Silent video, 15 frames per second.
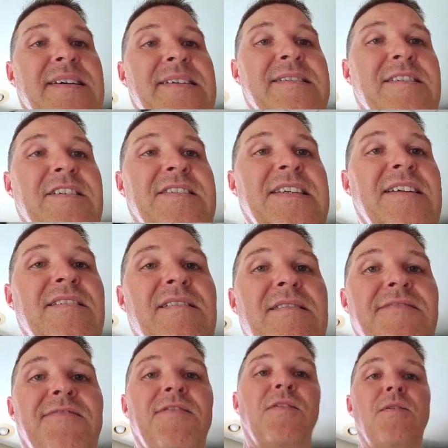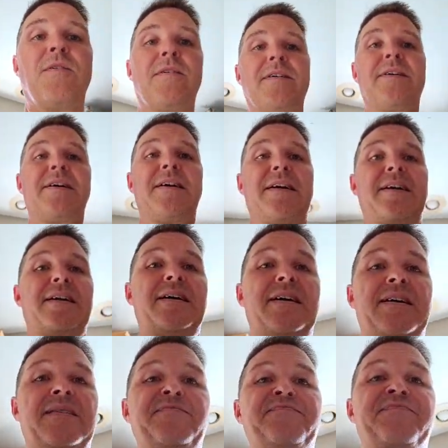and just set it on the floor.
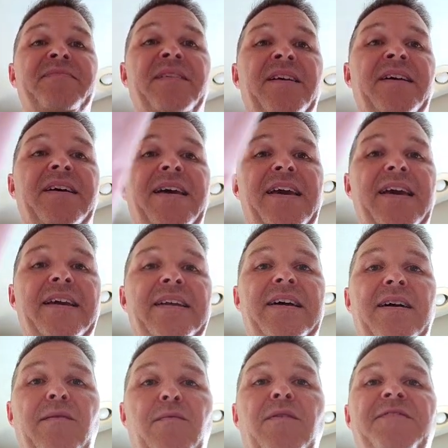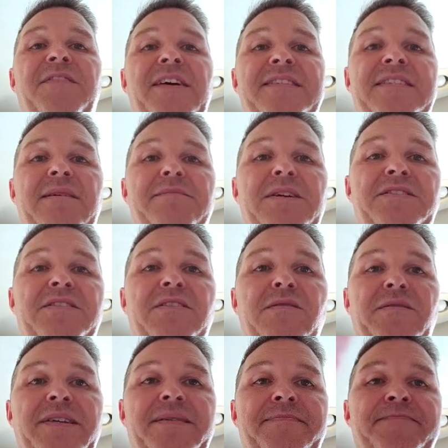And uh, we'll find something else to do
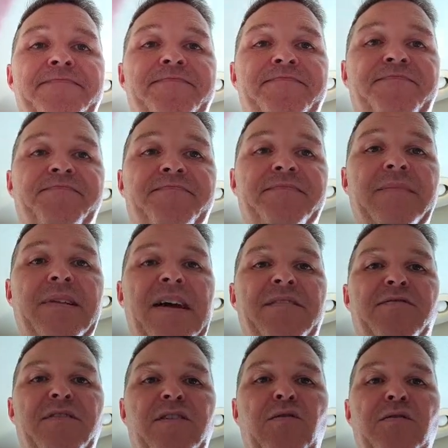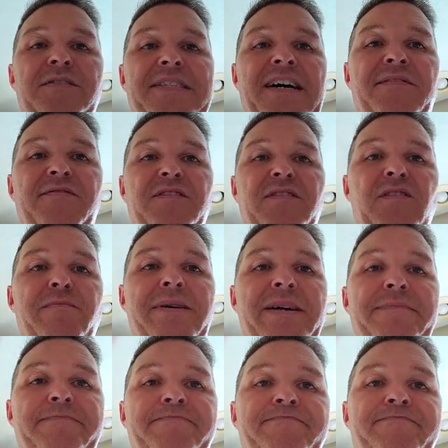with it after it cools down for a little bit.